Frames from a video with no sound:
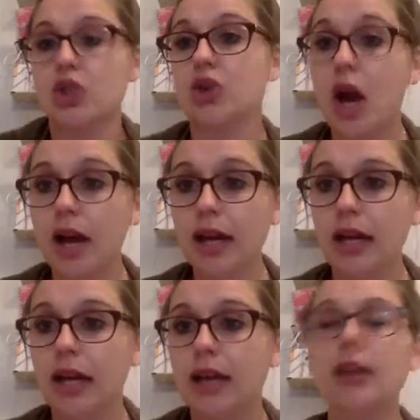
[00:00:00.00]
trying
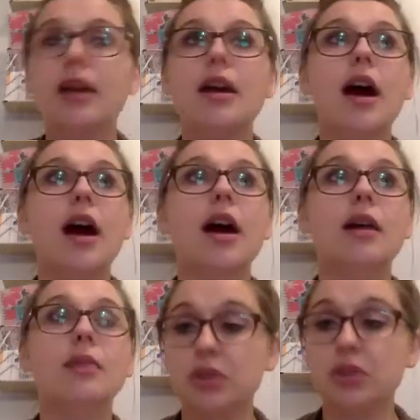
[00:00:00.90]
it,
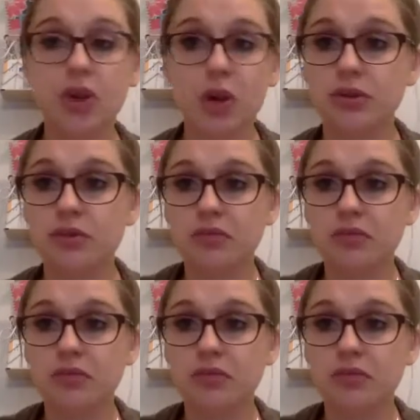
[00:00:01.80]
because who knows?